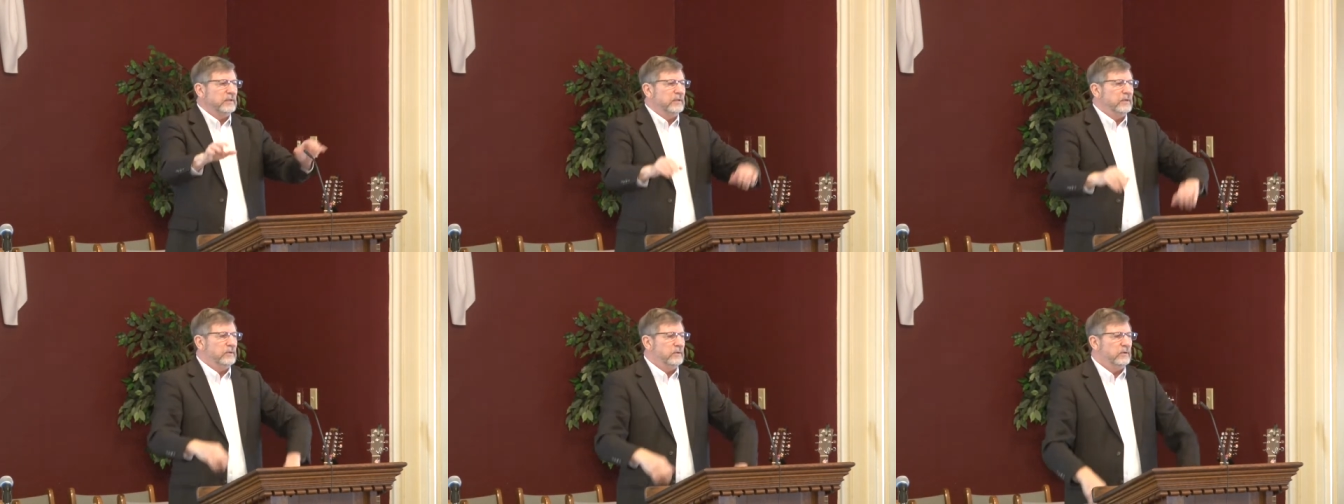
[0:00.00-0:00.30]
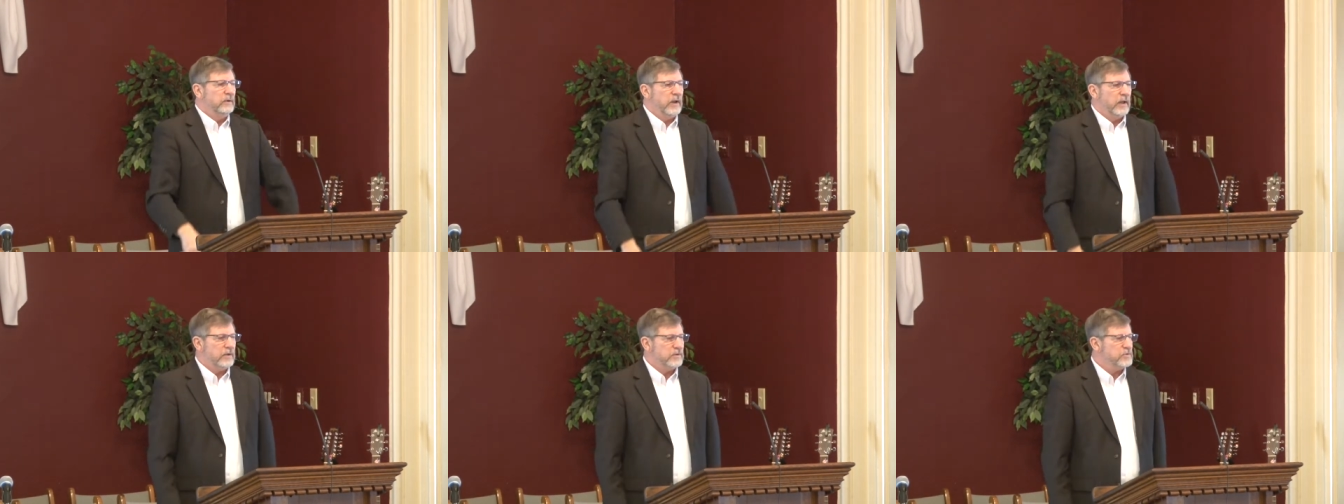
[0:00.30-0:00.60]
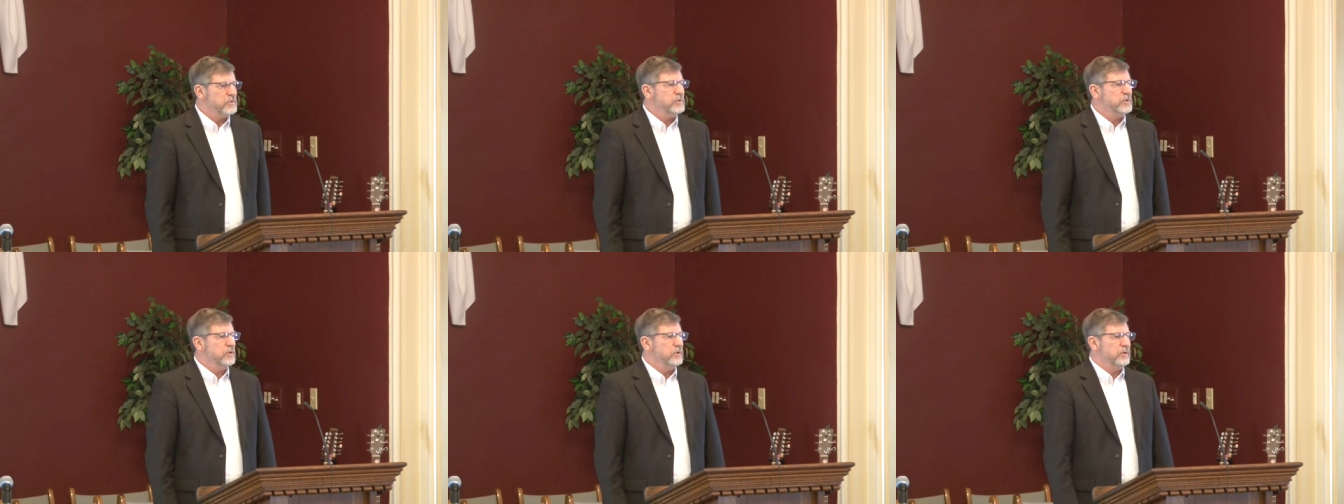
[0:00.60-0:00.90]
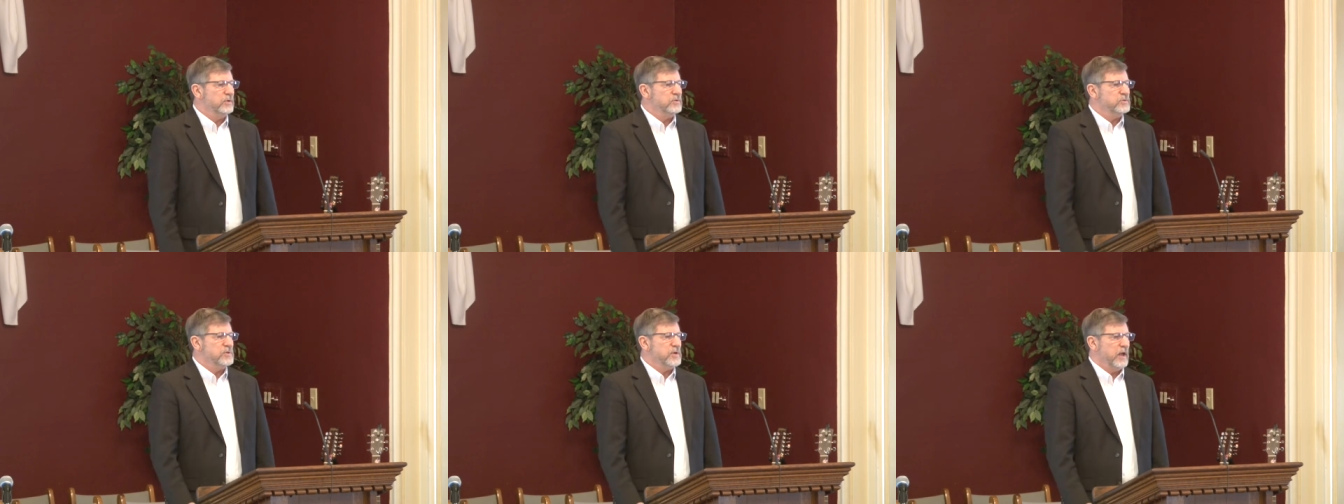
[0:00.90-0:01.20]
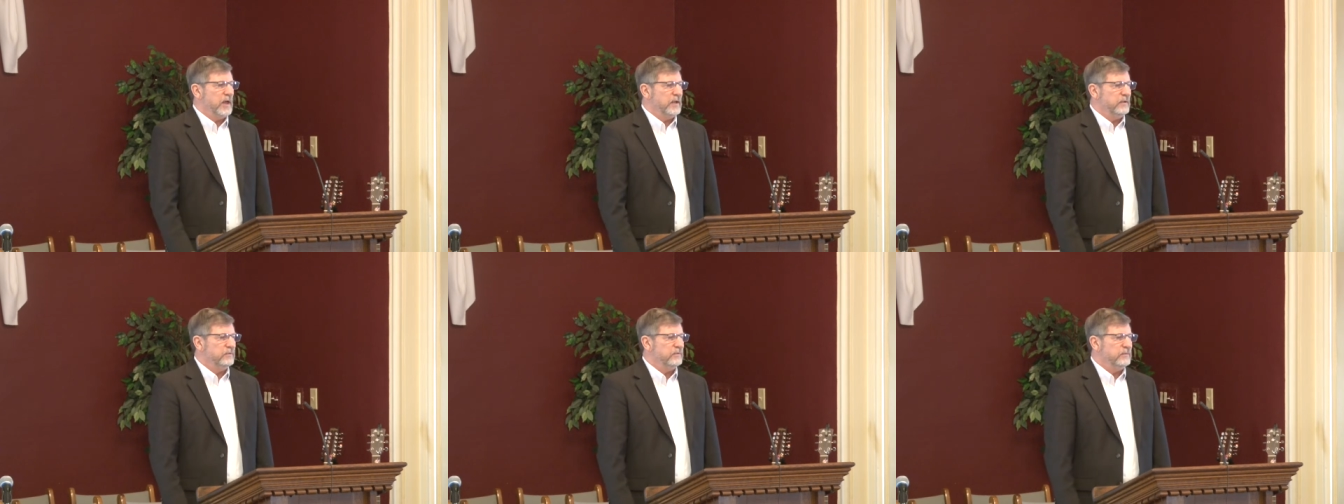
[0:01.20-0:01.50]
you're not as good as
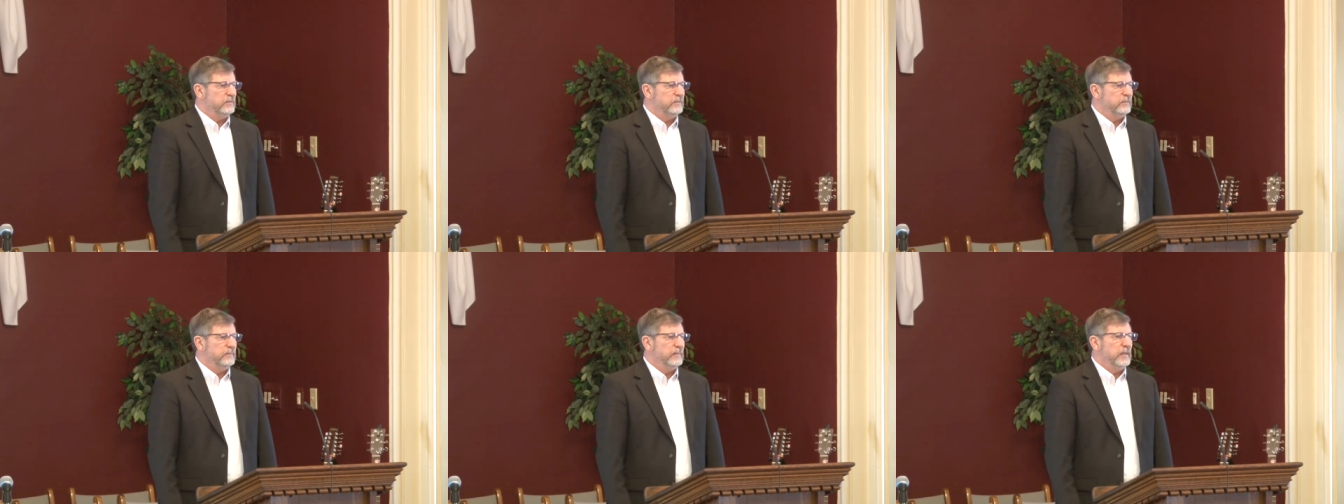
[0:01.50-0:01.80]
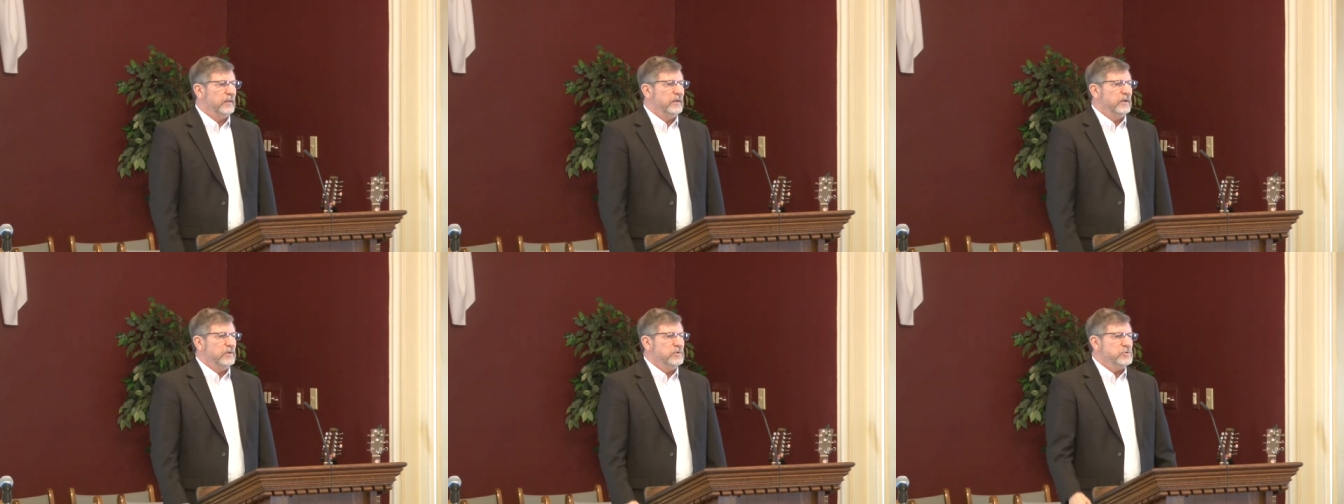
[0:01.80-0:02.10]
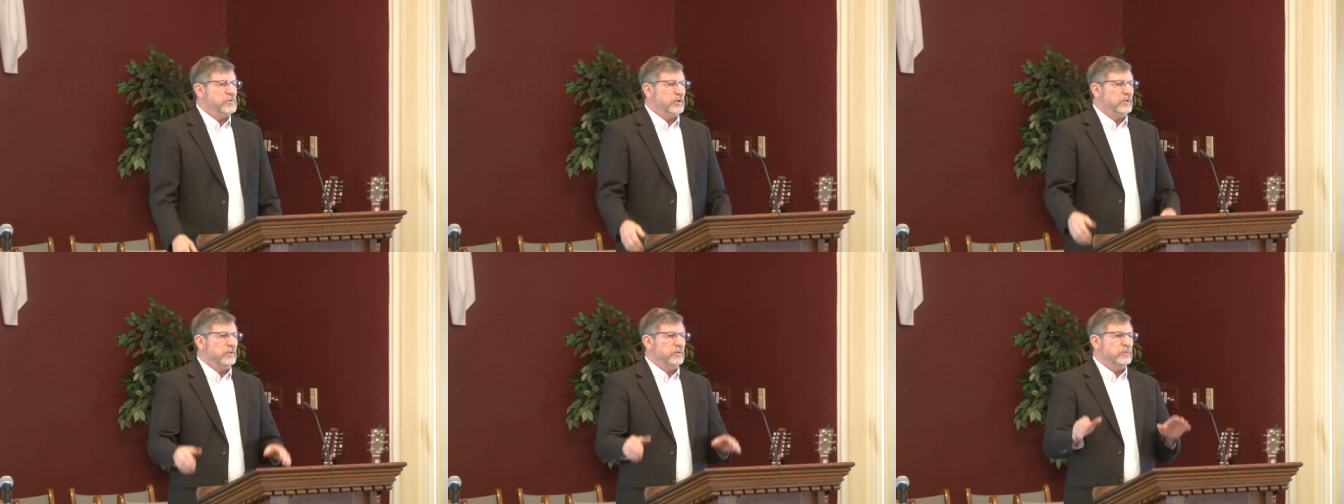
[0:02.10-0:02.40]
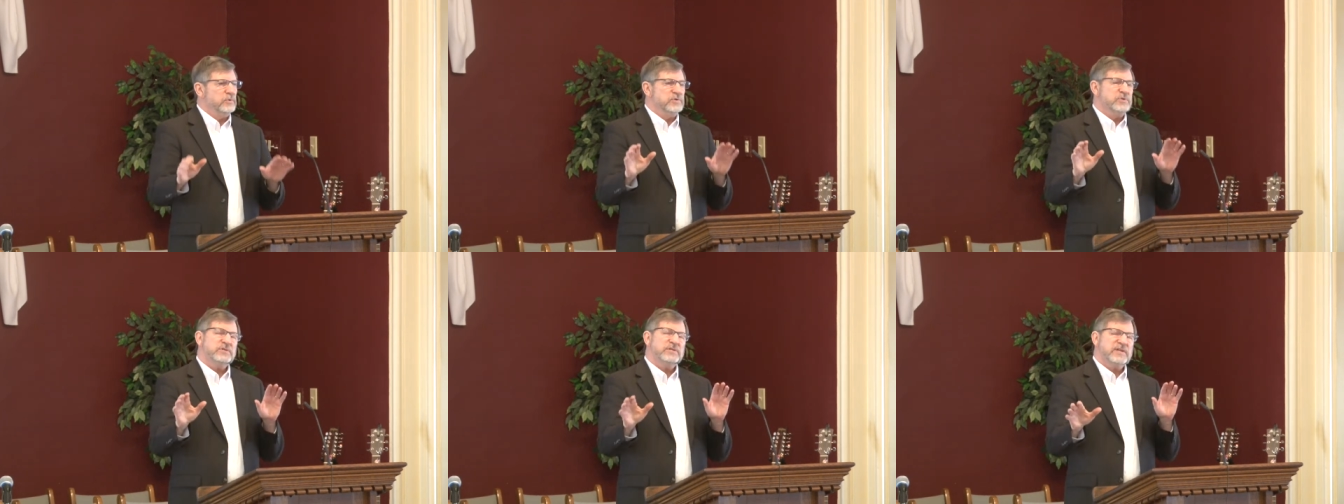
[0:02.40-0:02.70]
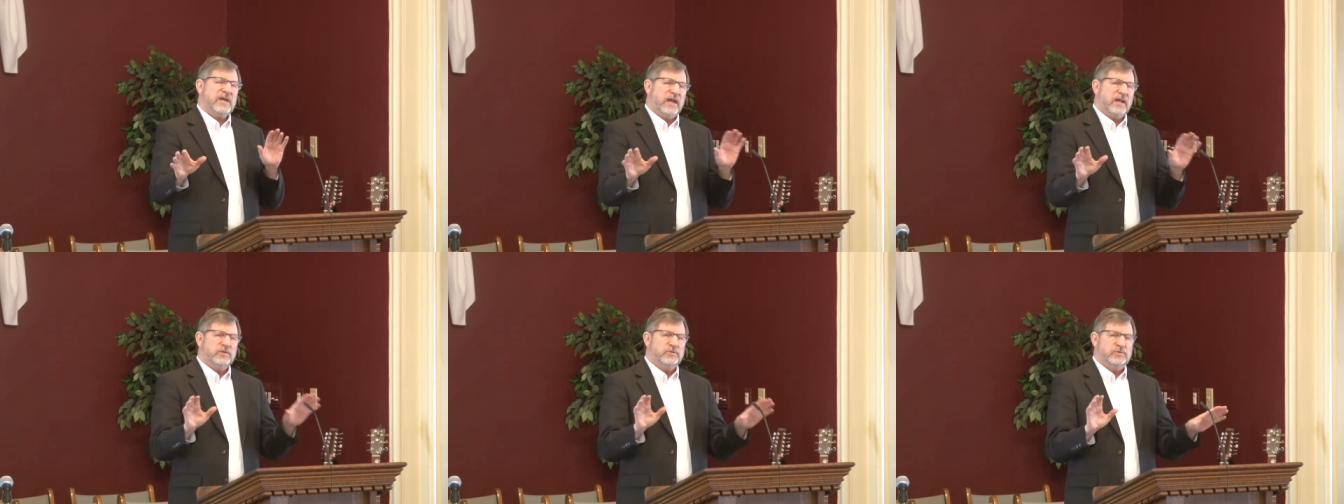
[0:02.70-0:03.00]
us. So there was
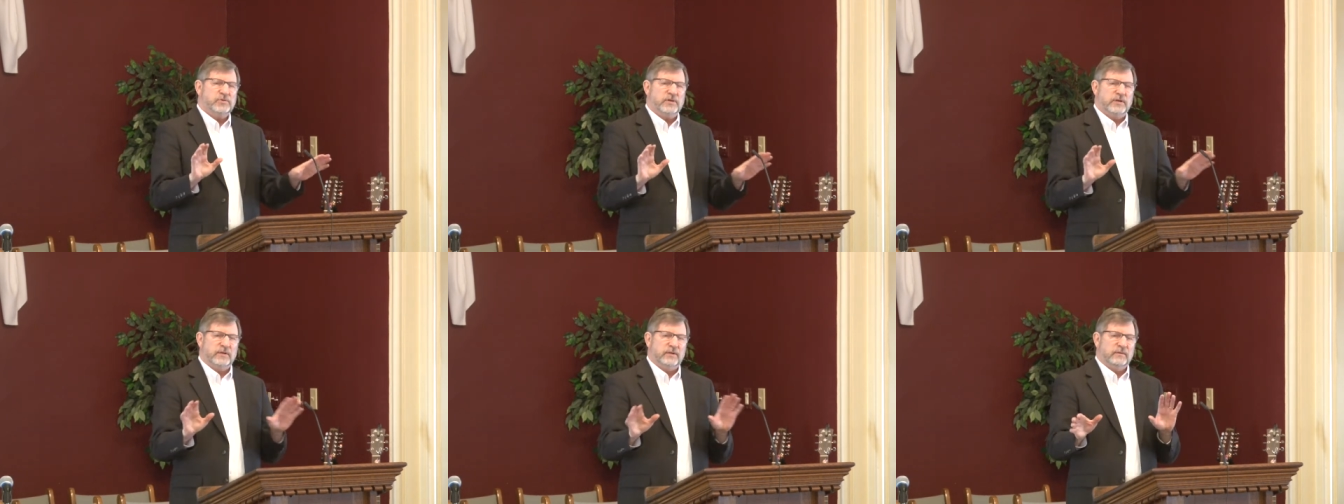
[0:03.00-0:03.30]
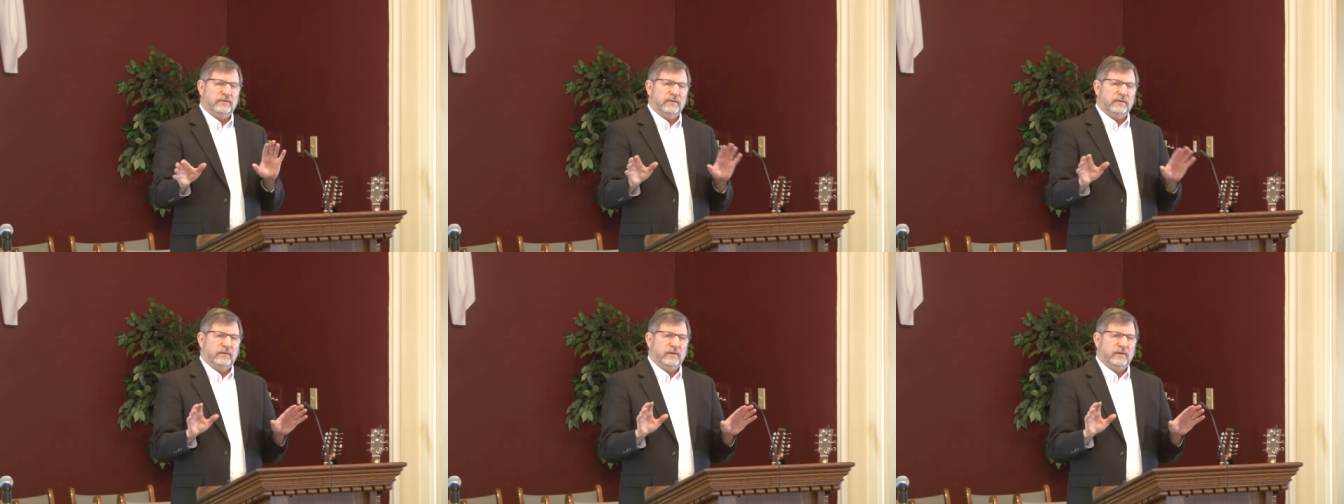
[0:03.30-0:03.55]
tension.